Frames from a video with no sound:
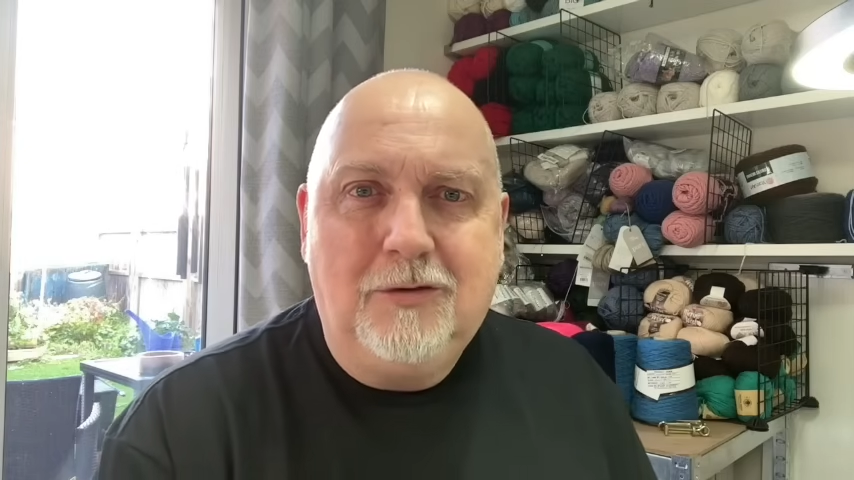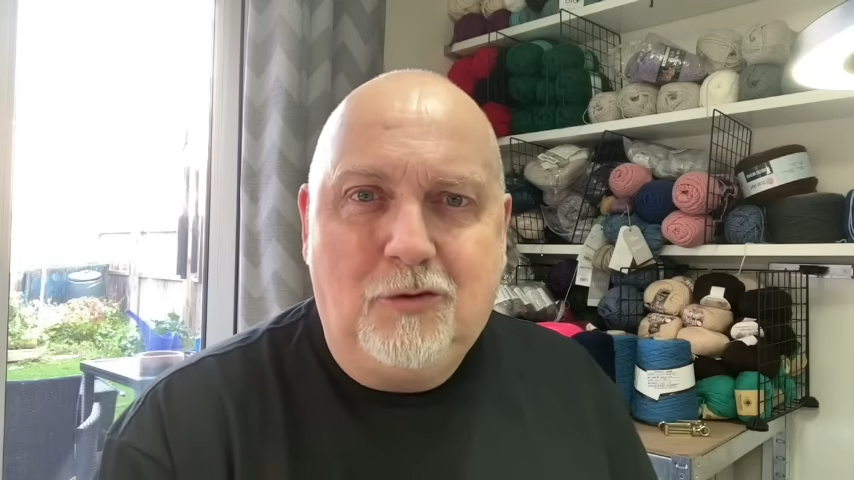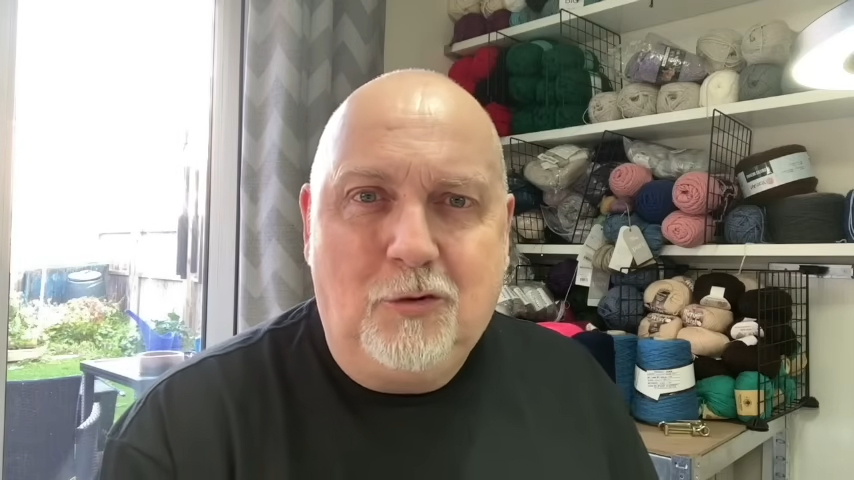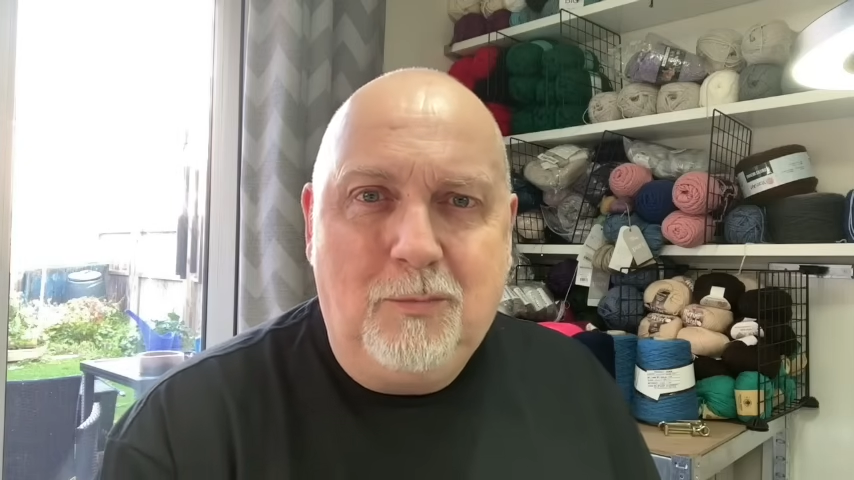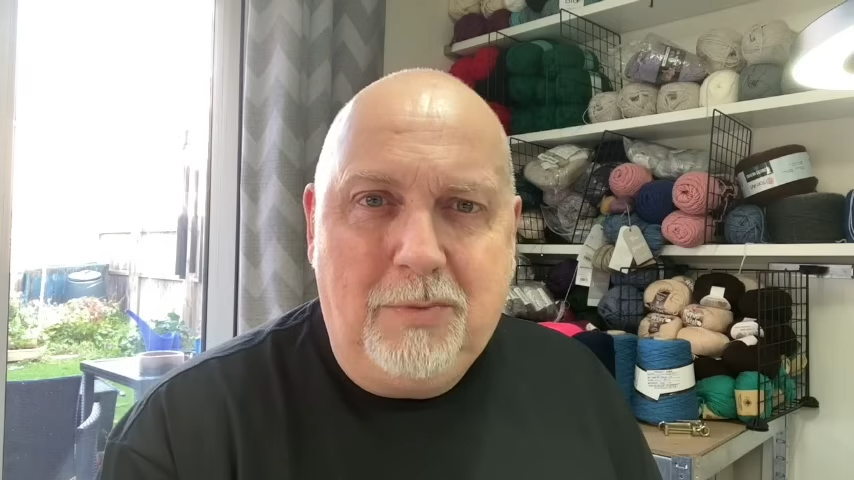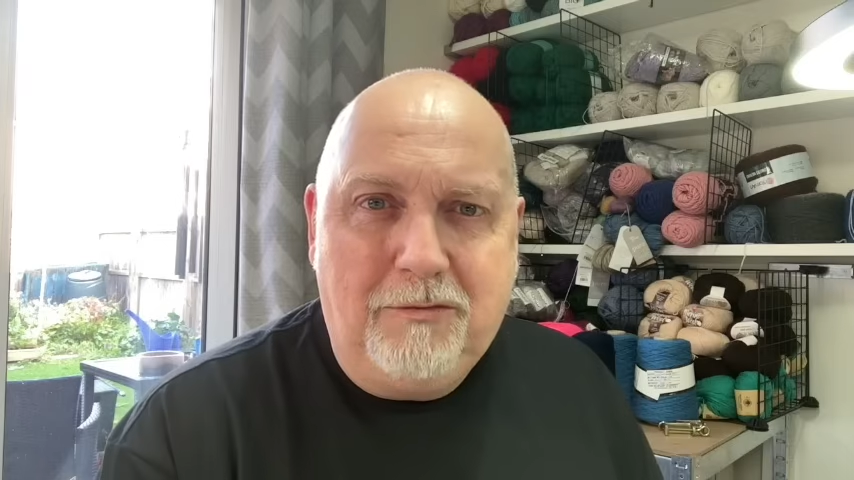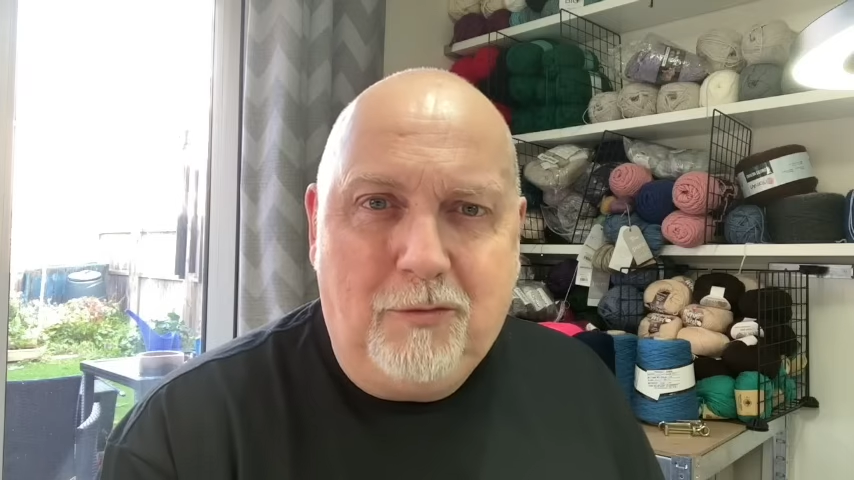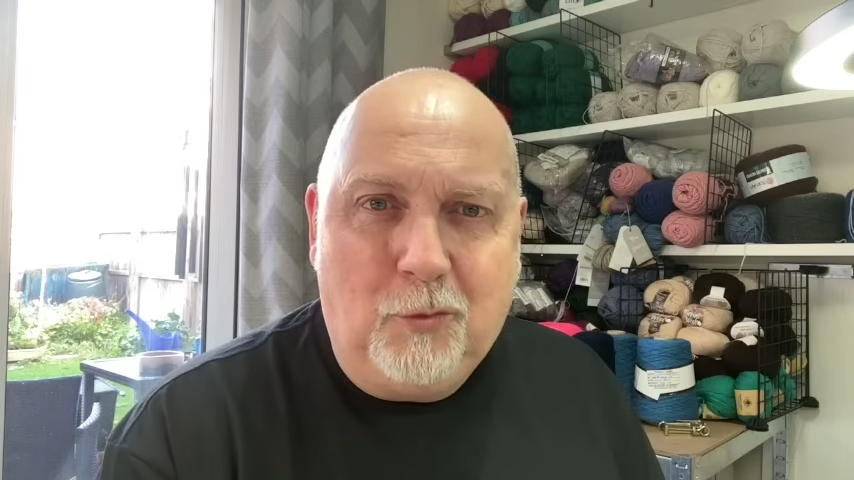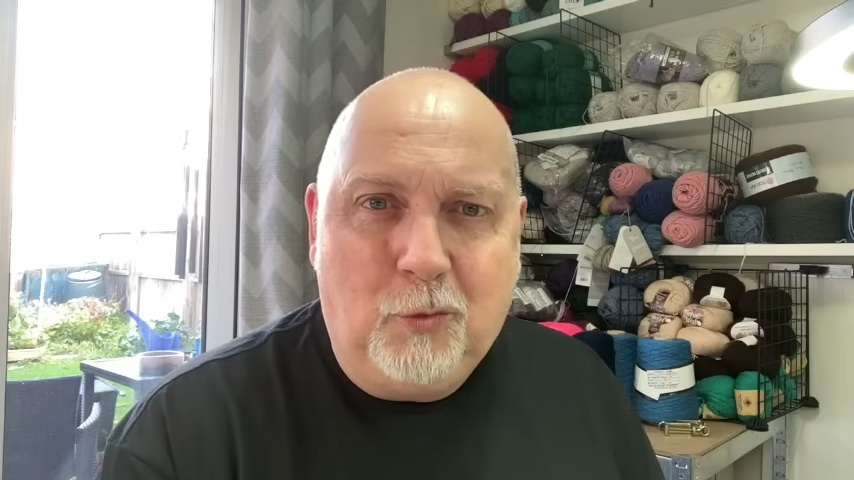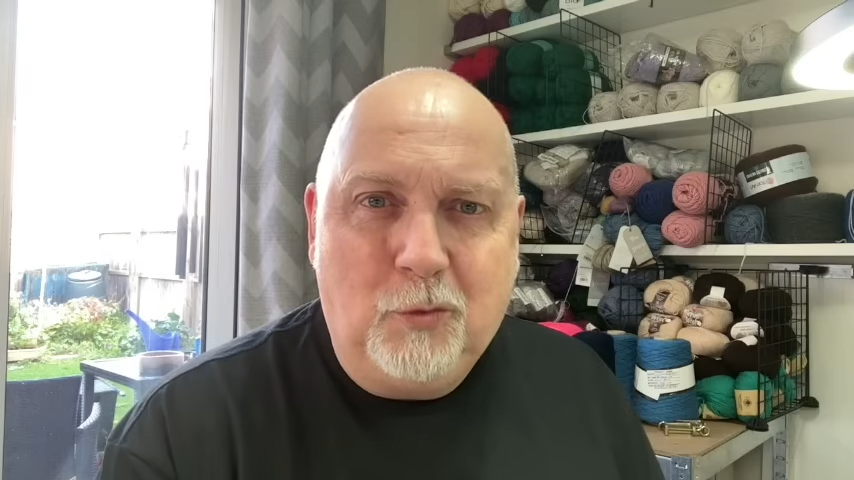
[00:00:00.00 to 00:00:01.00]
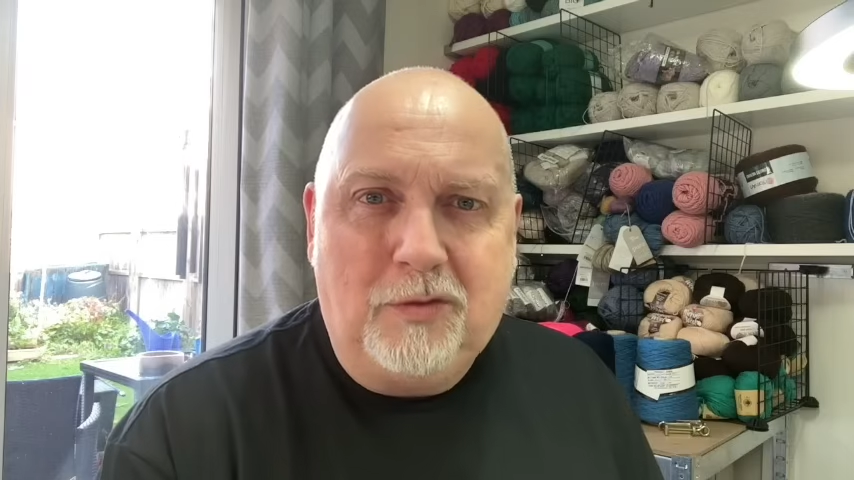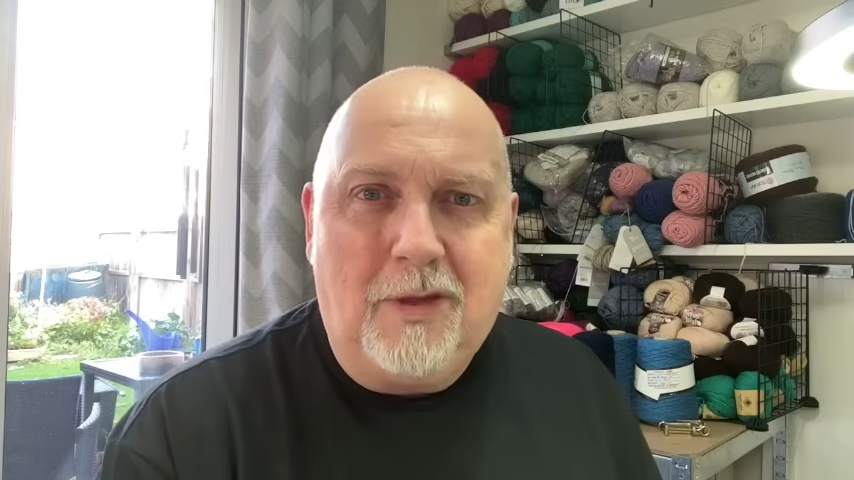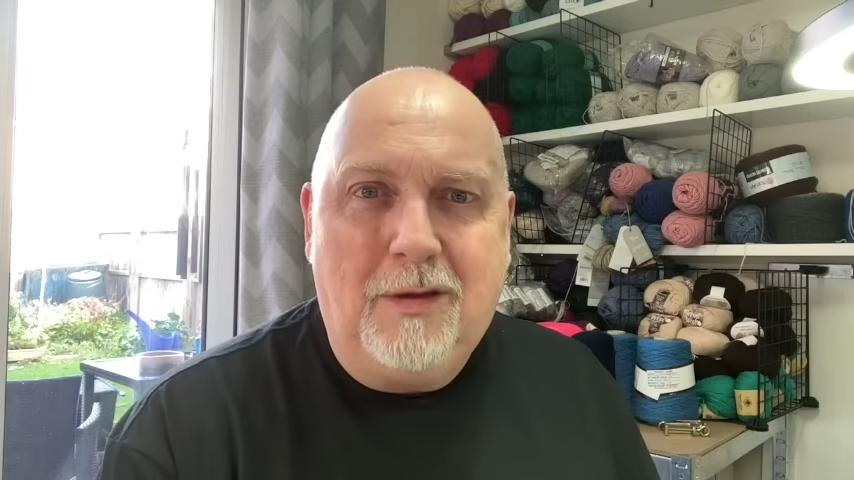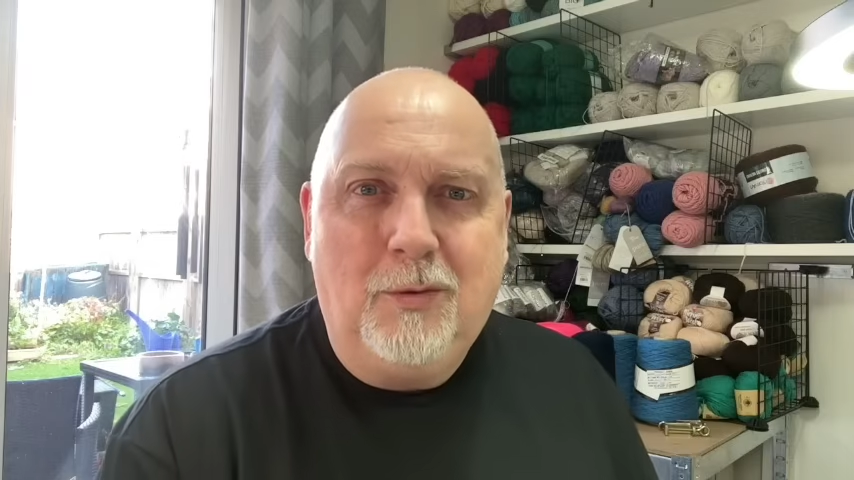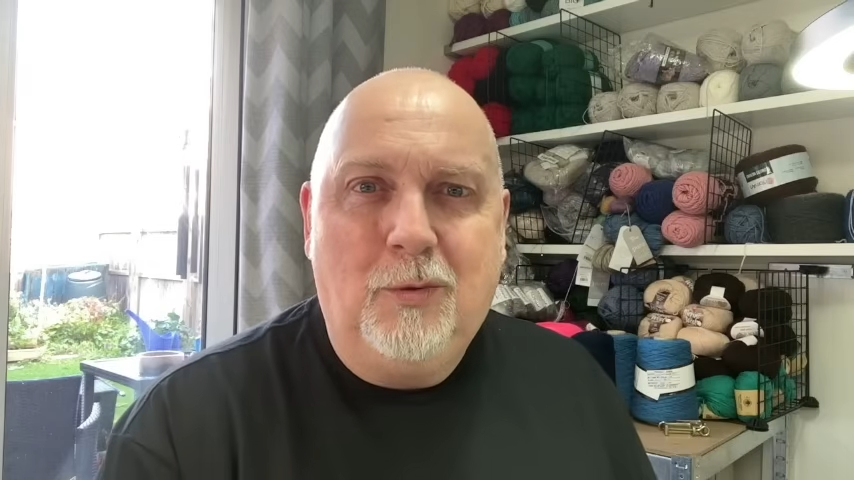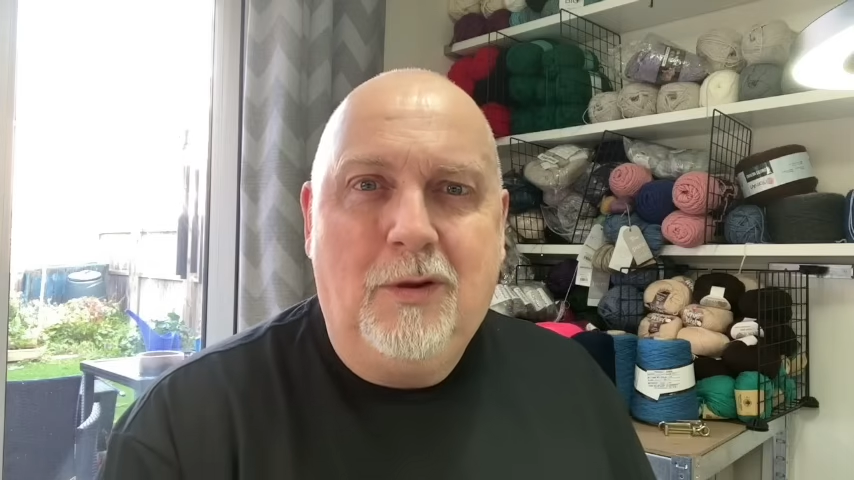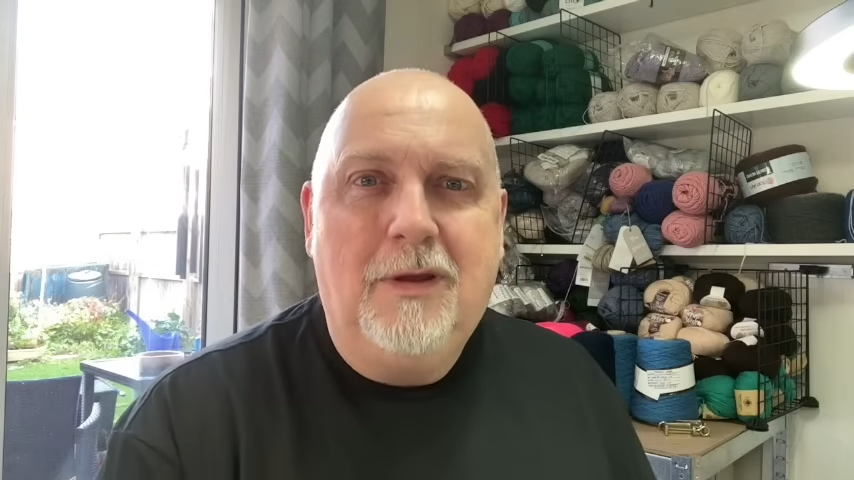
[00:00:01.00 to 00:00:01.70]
done before, so